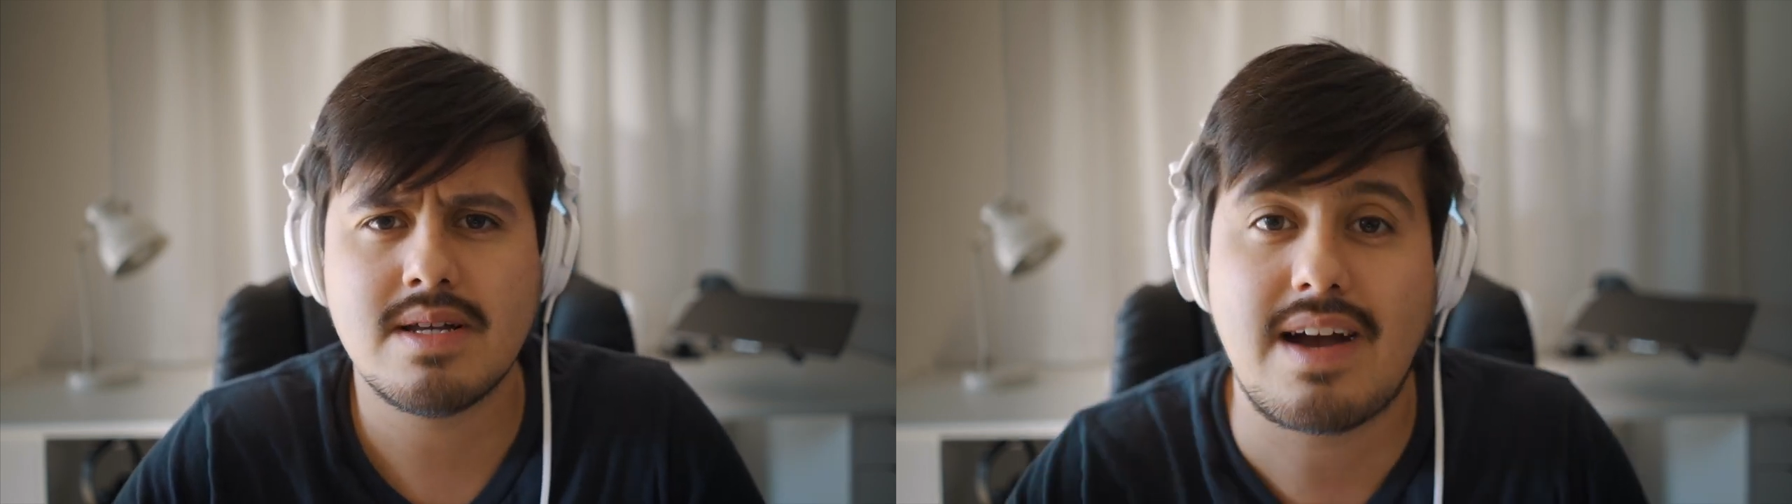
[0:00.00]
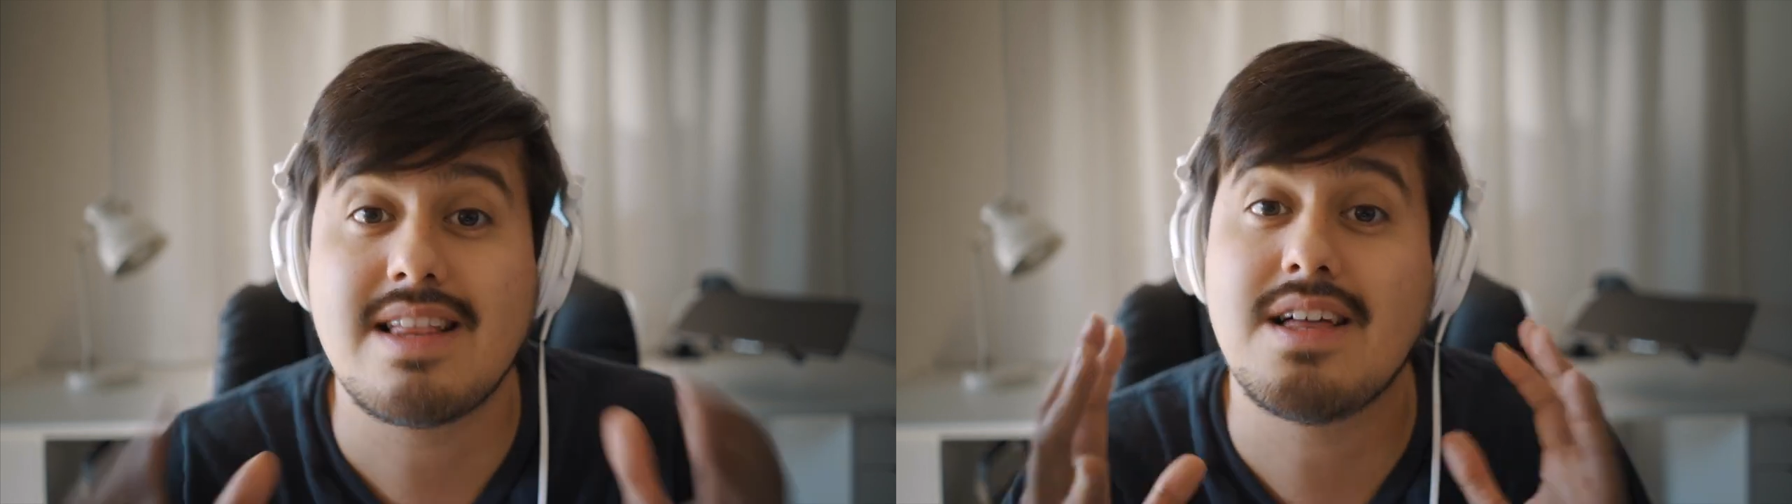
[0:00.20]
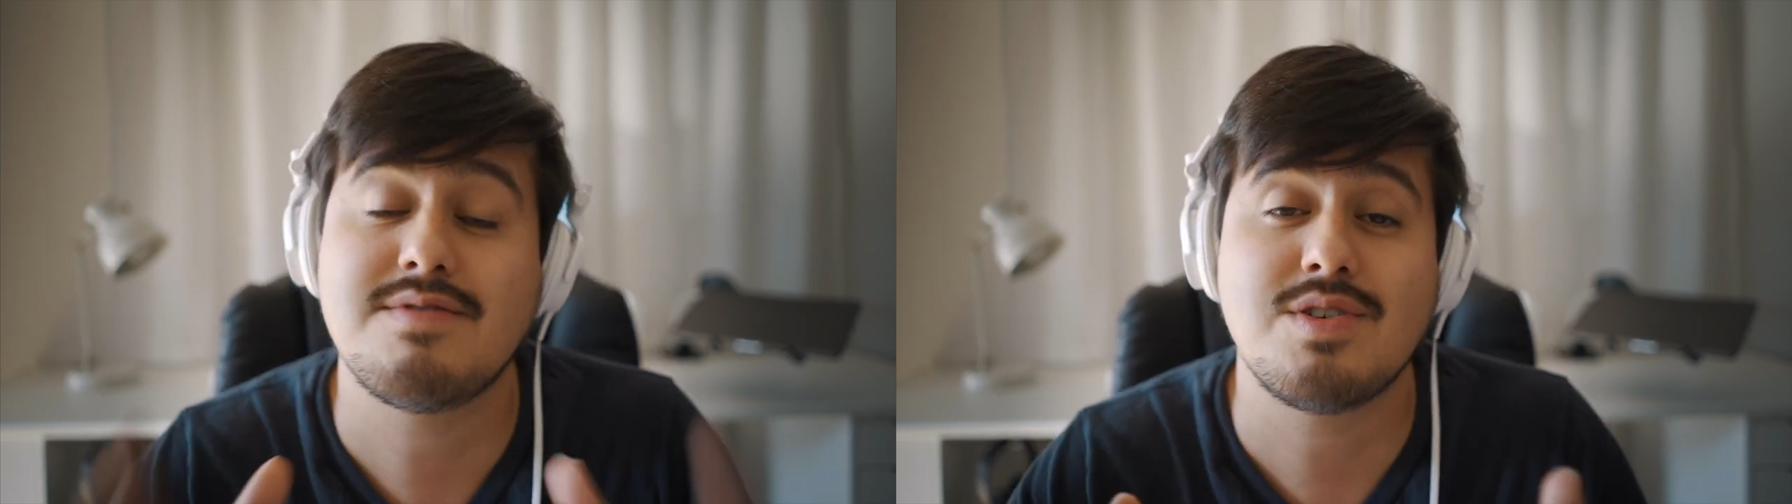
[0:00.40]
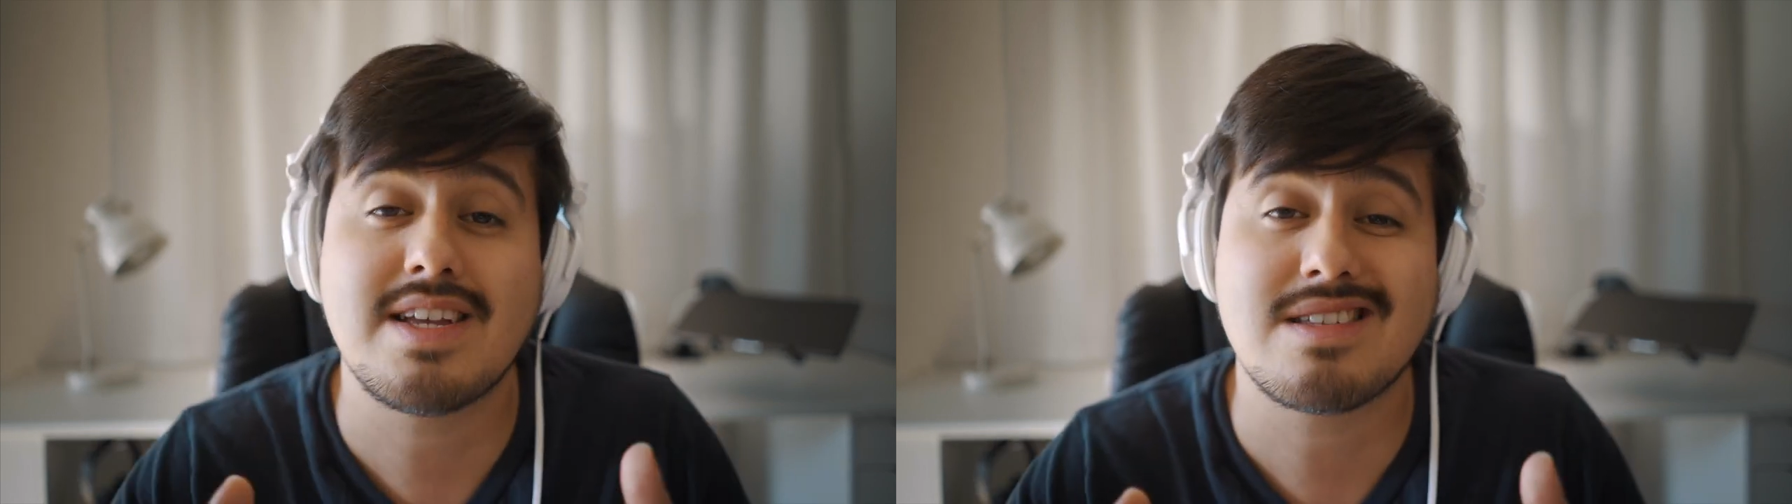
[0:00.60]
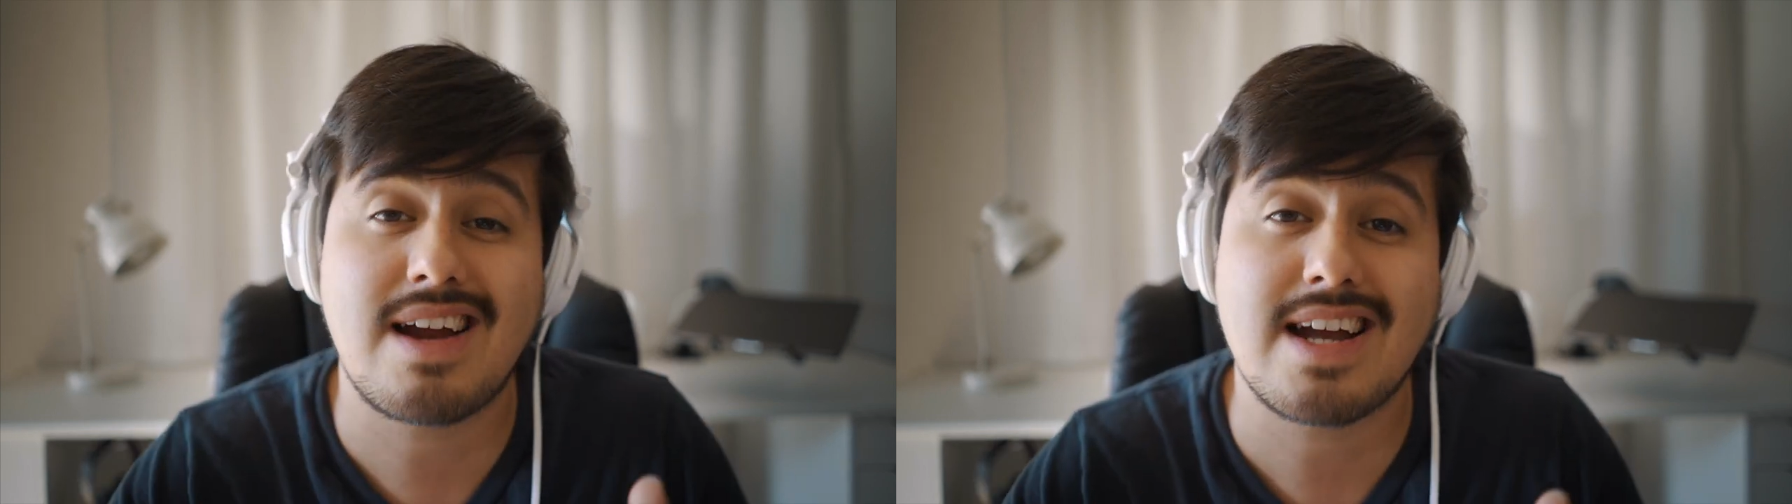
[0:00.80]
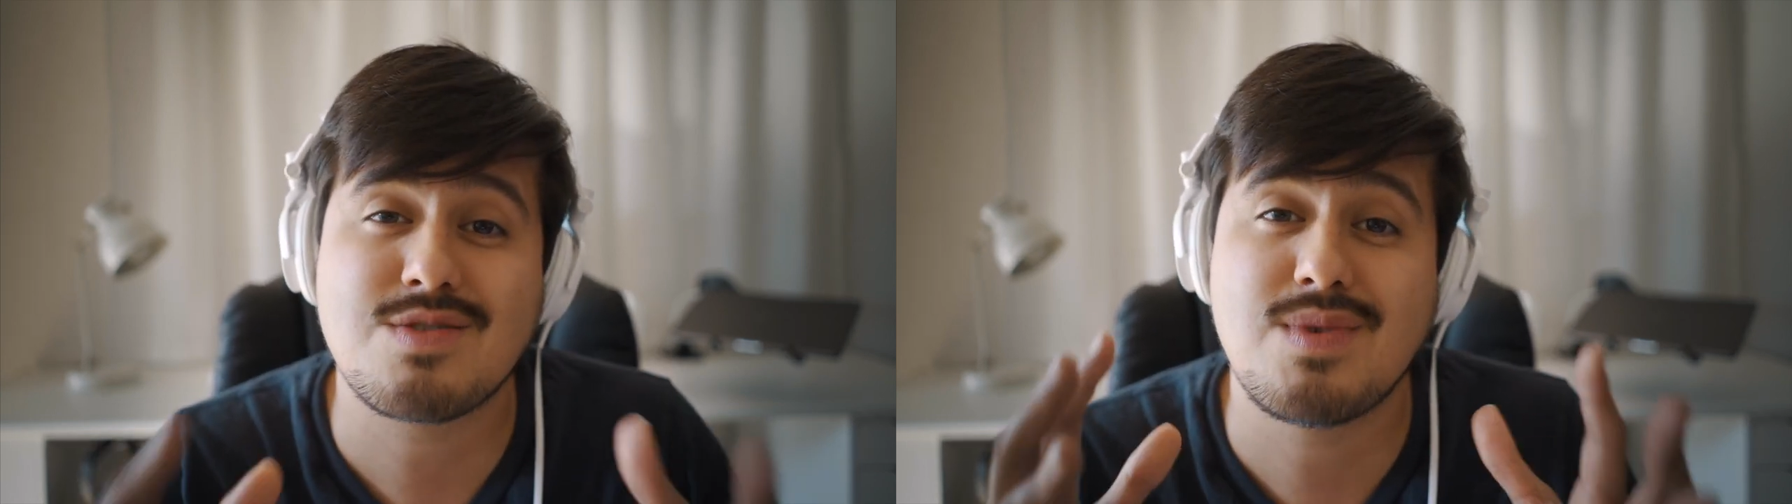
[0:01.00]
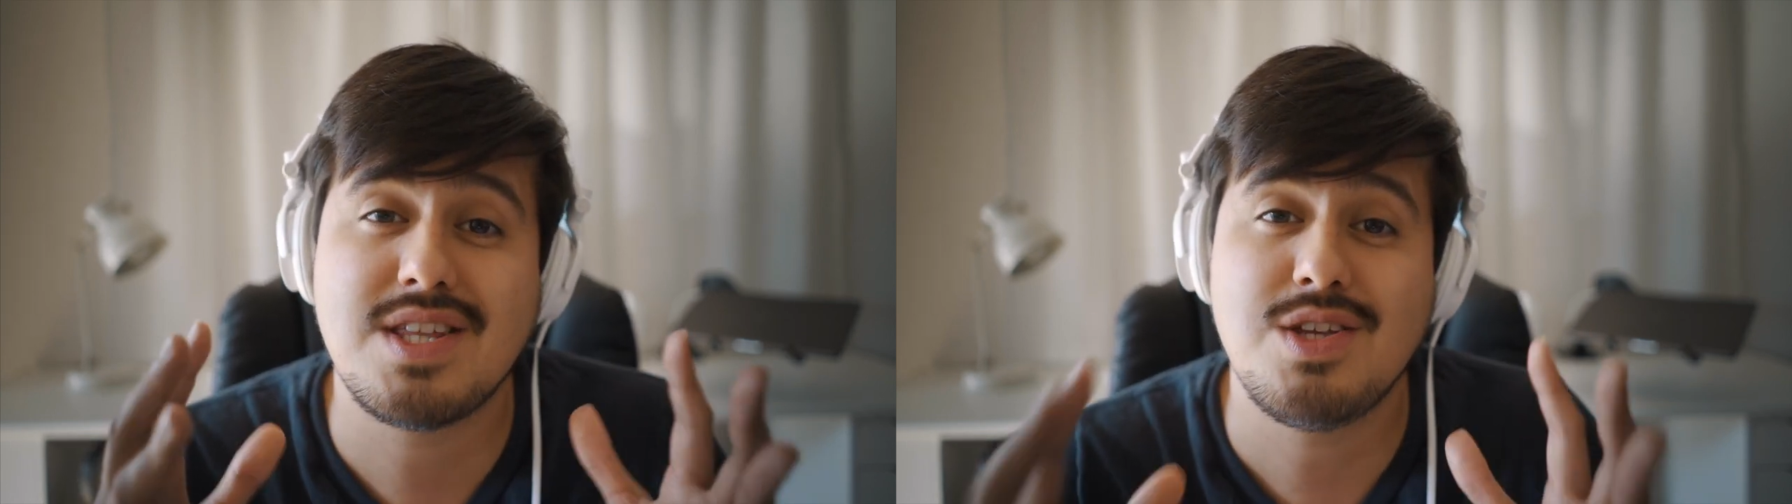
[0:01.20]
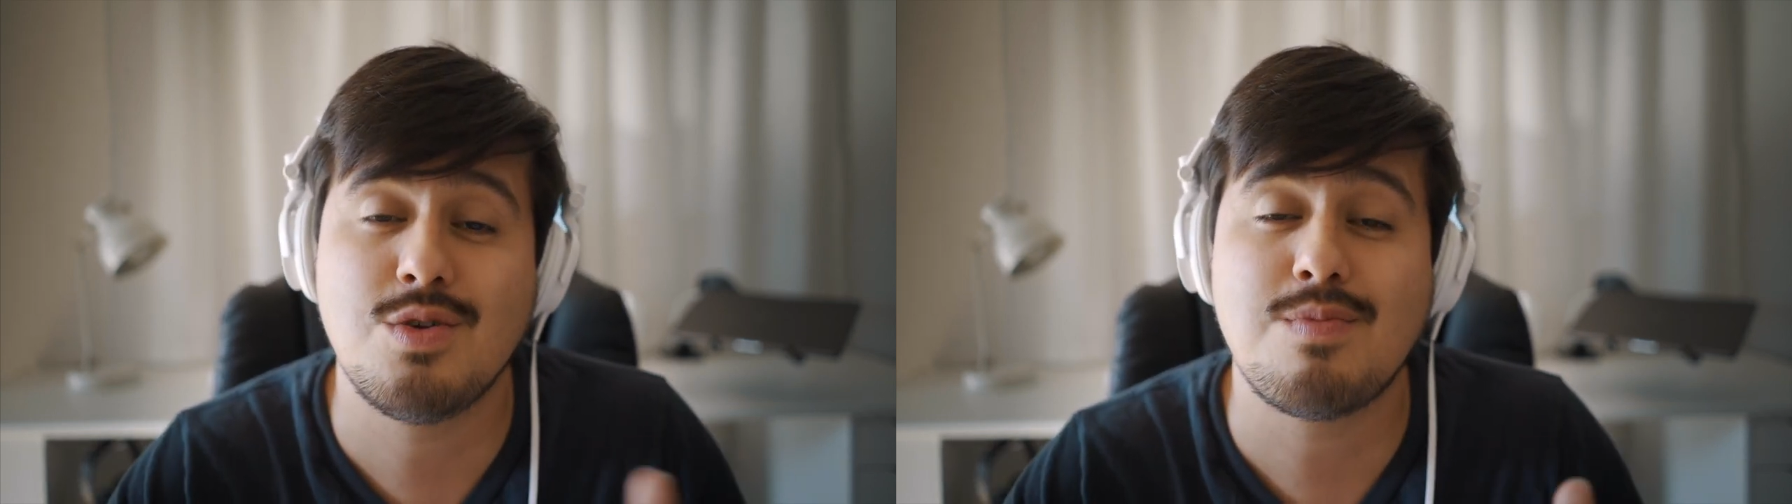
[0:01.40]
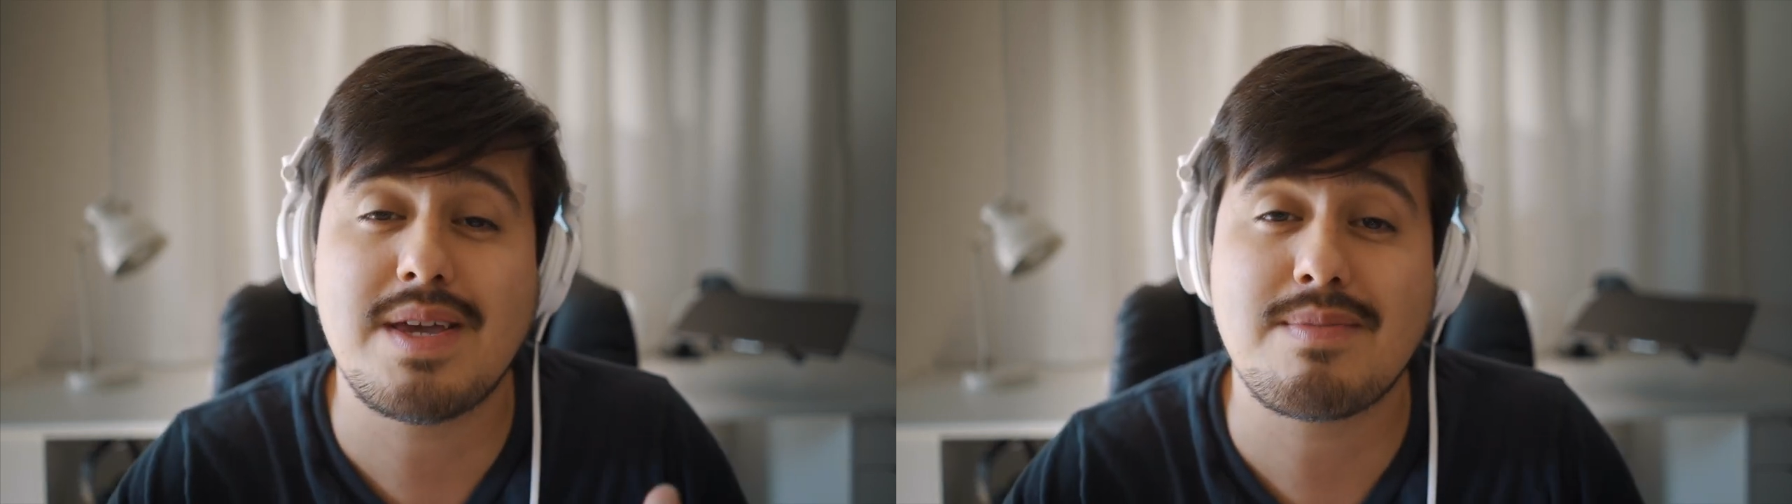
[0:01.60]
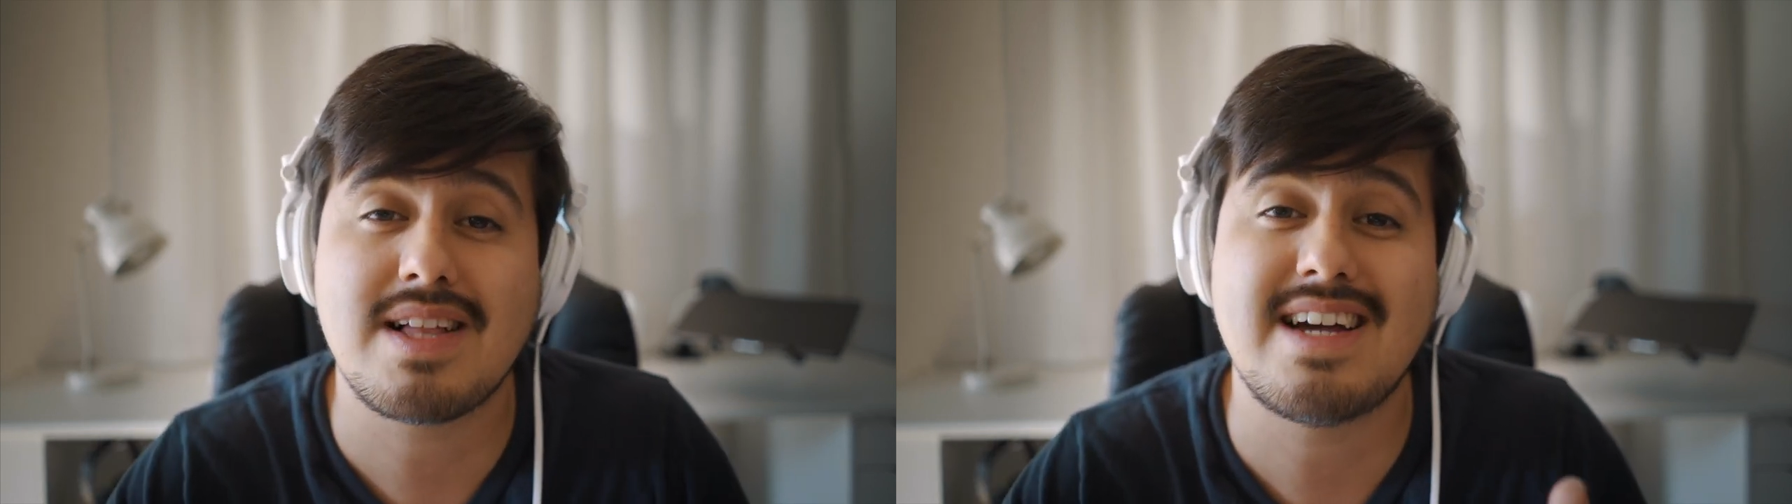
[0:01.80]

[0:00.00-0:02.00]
I love to interact with you people,